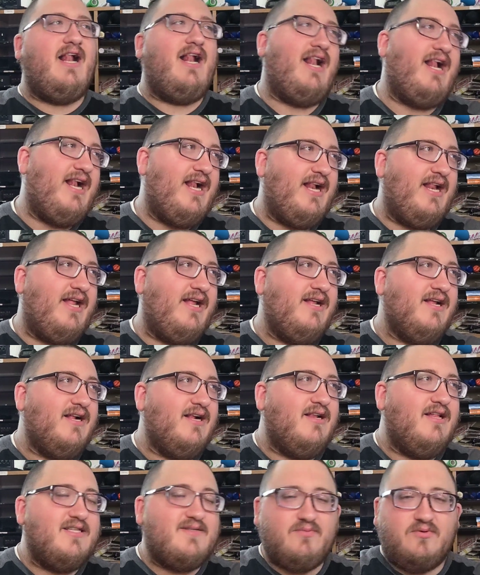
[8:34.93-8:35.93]
A,
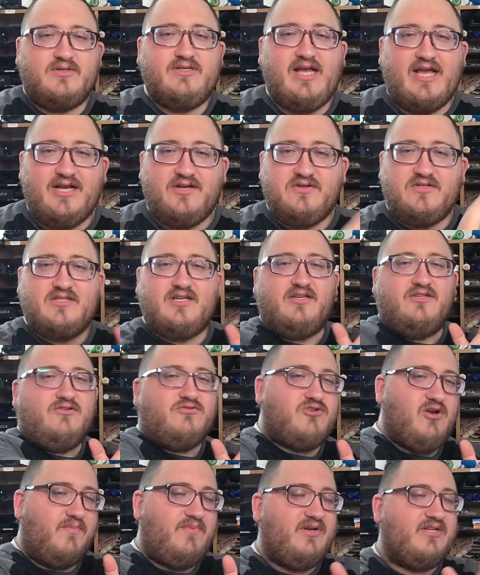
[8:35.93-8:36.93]
it's more dangerous because your
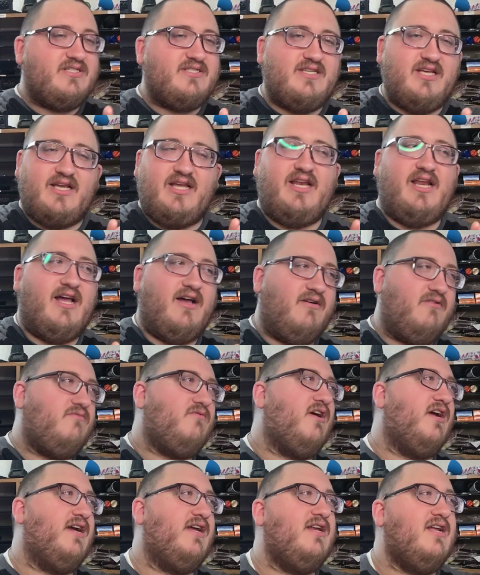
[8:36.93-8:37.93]
trumpet is sticking out,
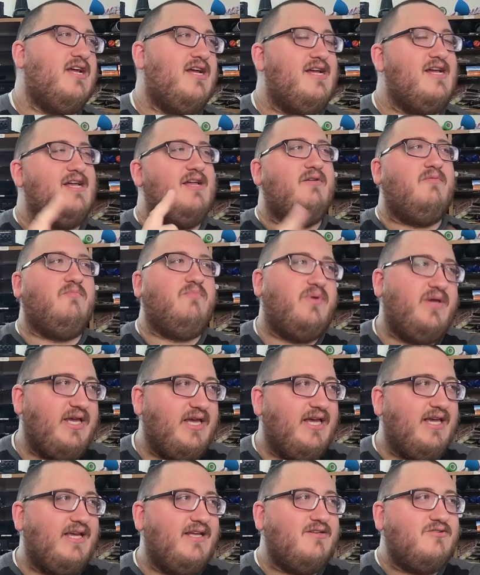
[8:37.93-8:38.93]
right?
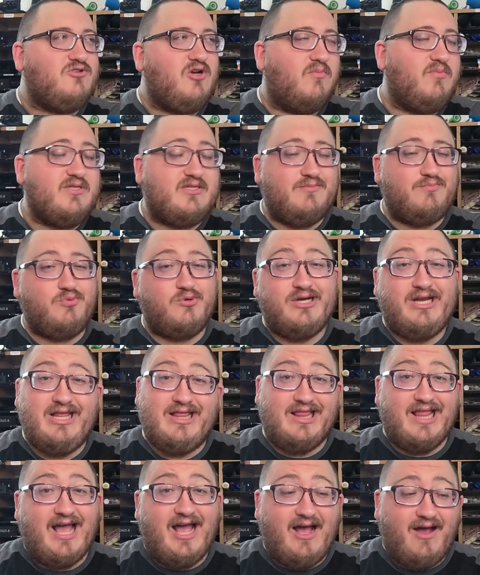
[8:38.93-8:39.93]
B, trumpets are pretty
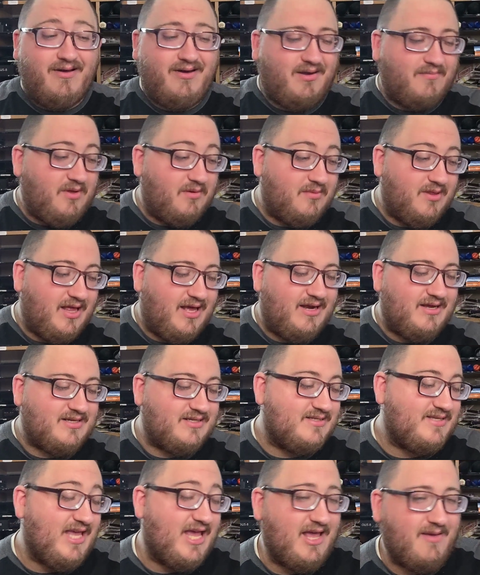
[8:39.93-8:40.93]
loud. I mean,
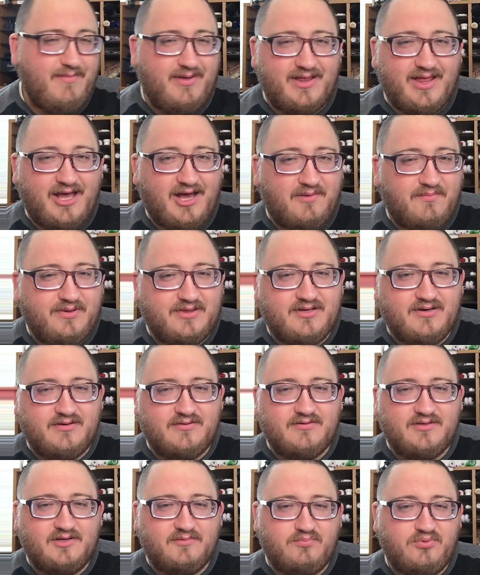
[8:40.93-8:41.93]
melodicas can be loud, but
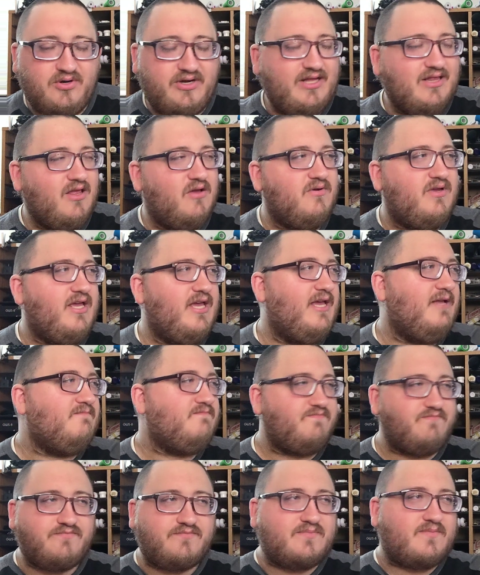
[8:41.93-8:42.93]
they're pretty low key.
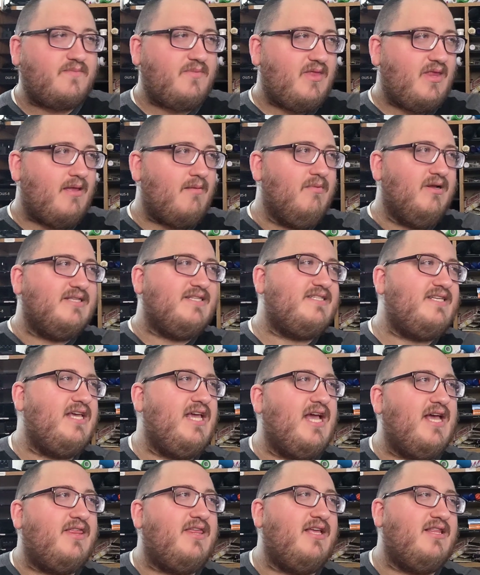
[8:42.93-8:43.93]
But
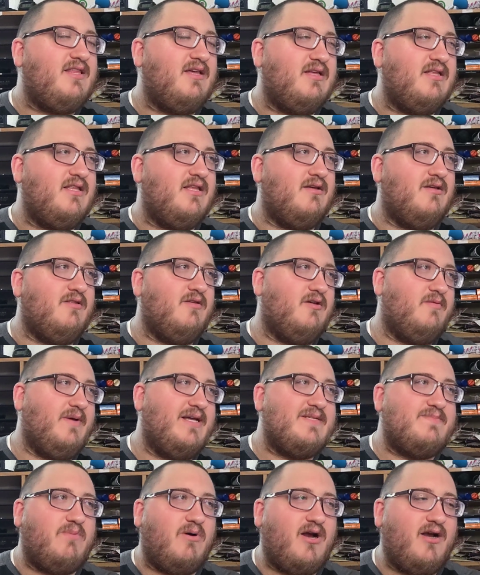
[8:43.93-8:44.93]
C, I think the
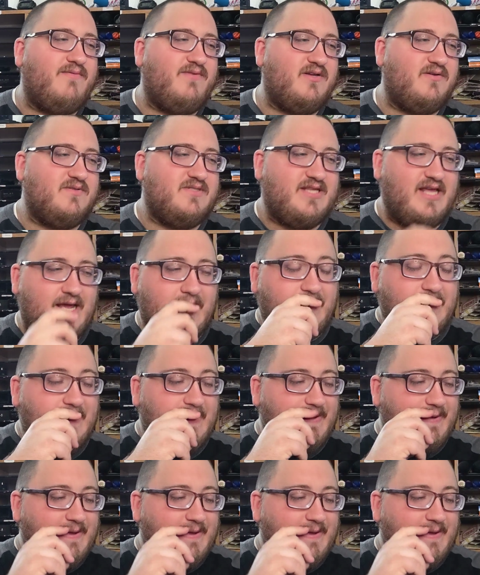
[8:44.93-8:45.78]
best part of it was that